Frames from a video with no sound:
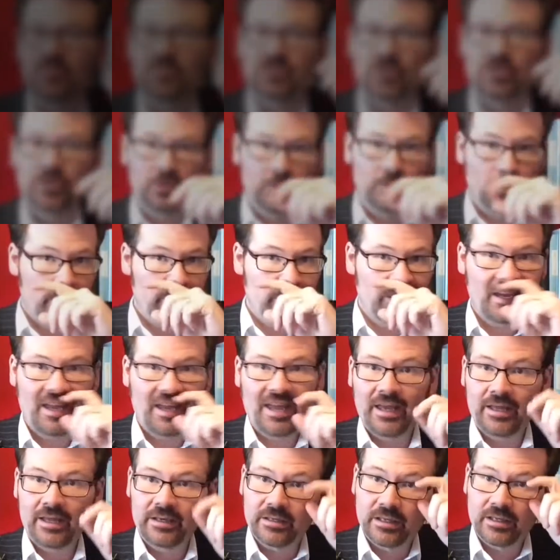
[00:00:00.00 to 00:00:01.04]
start looking
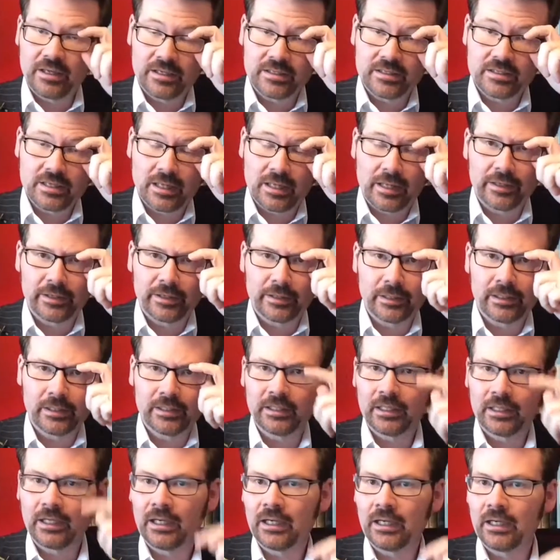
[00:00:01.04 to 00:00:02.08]
at telling
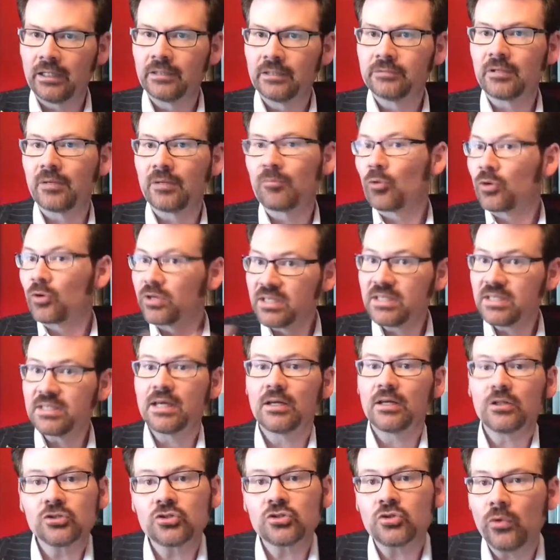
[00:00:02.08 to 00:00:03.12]
a more
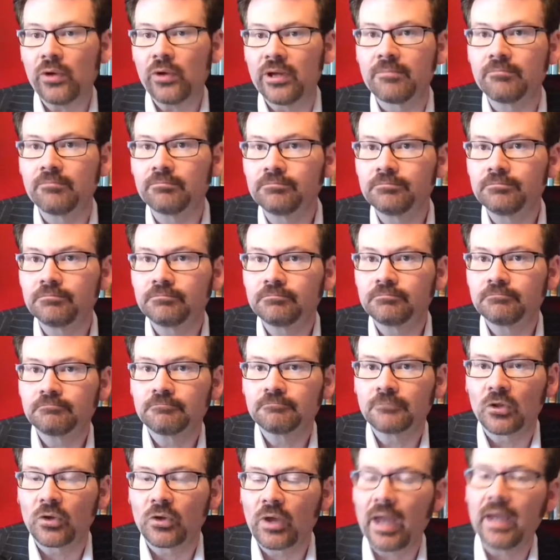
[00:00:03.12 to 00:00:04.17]
detailed story.
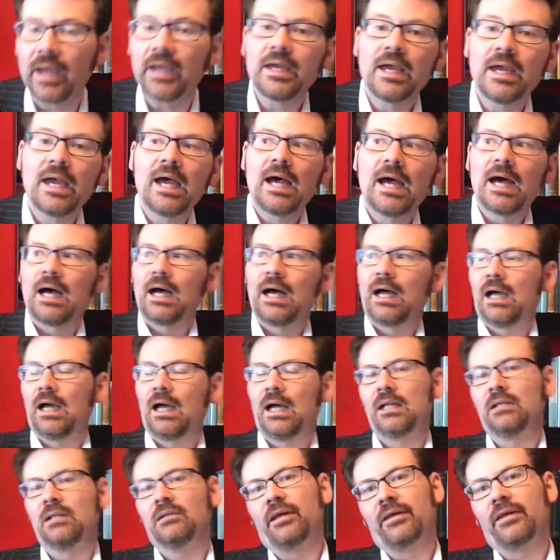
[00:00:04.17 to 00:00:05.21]
Okay,
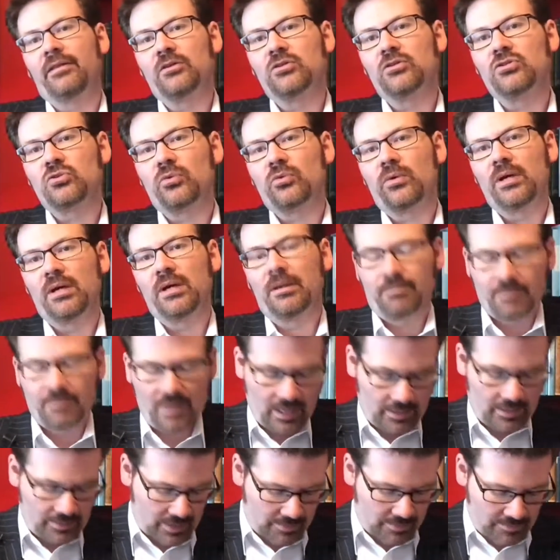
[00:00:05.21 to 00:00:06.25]
a lengthy story,
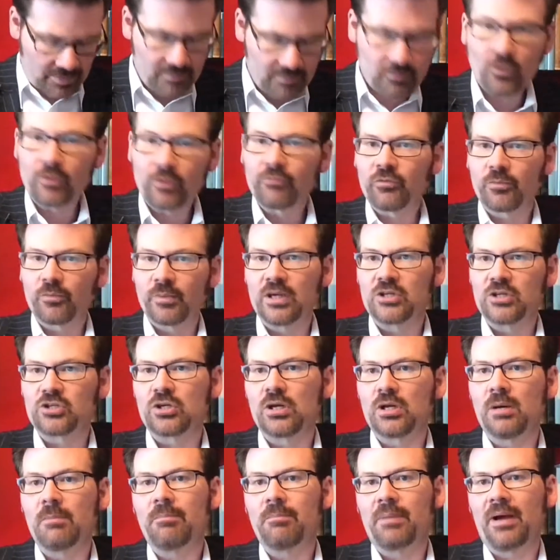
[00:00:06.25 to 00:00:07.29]
a bit more information
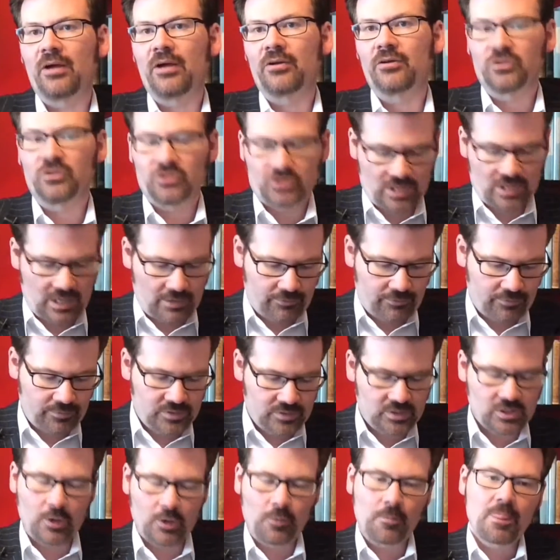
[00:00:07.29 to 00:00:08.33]
about yourself.
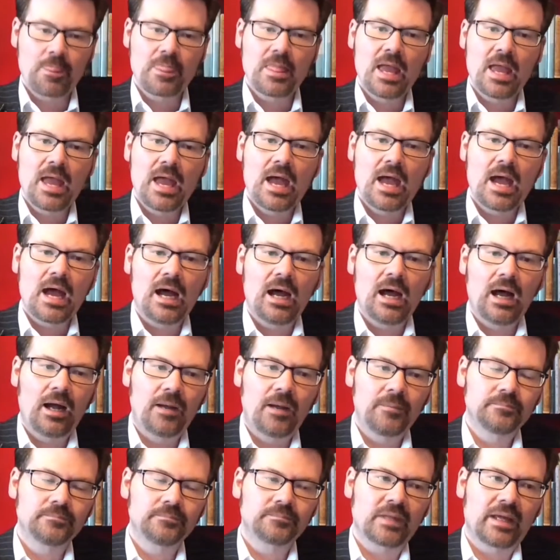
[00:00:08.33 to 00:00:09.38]
So
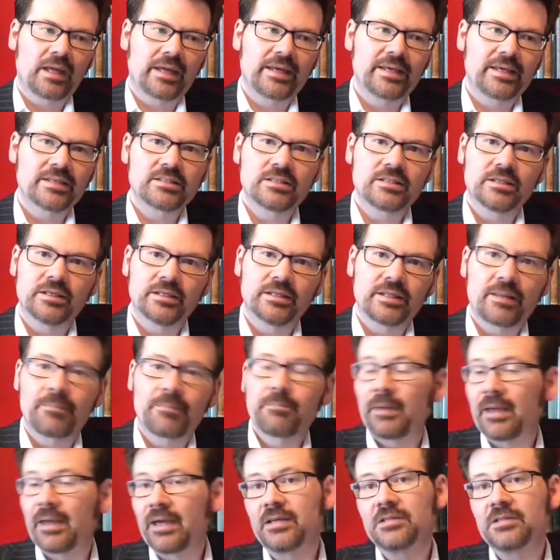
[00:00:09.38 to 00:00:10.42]
I guess that
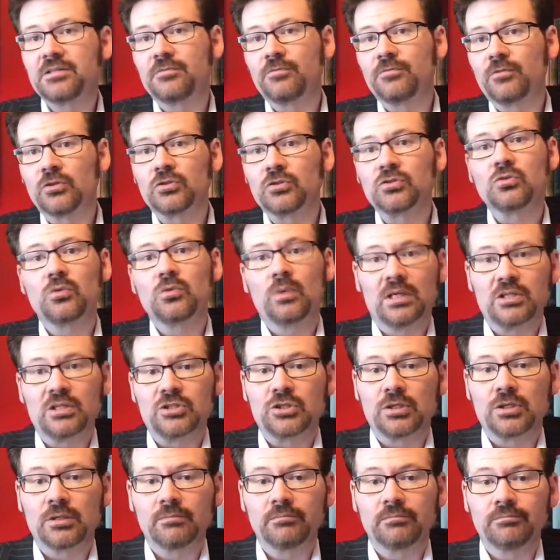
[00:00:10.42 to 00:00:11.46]
begs the first
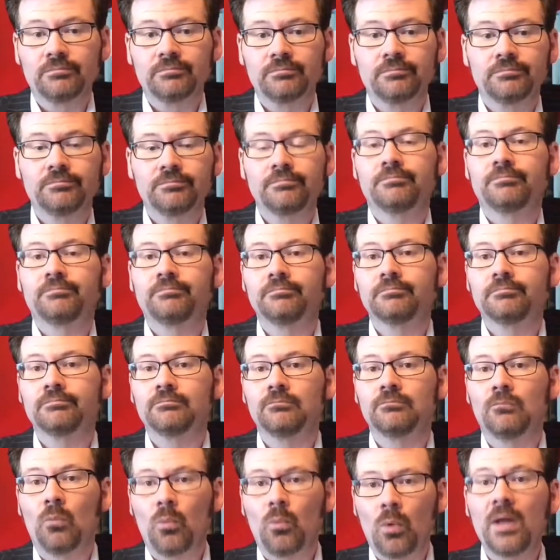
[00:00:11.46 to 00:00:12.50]
question:
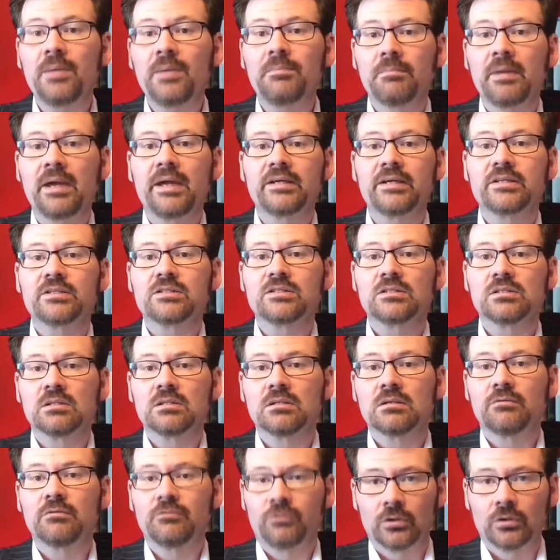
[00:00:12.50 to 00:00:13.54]
what makes
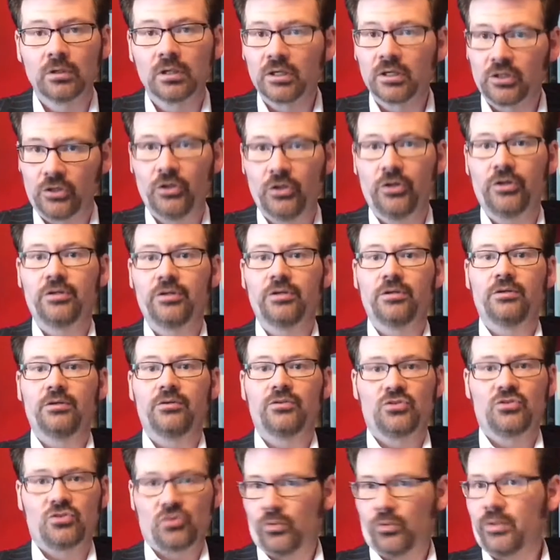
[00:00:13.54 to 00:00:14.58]
for a good
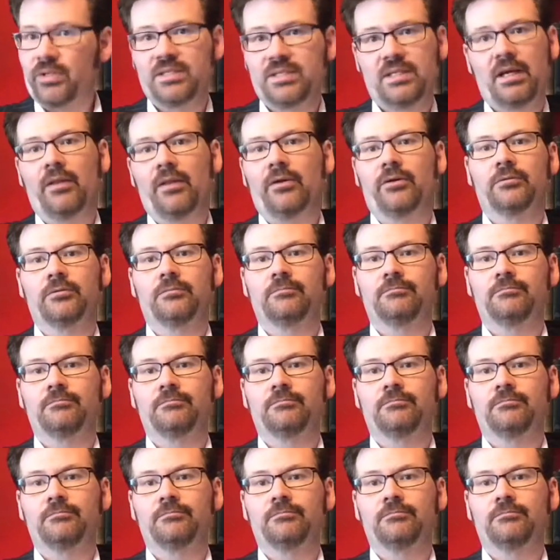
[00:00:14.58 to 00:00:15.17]
storyteller?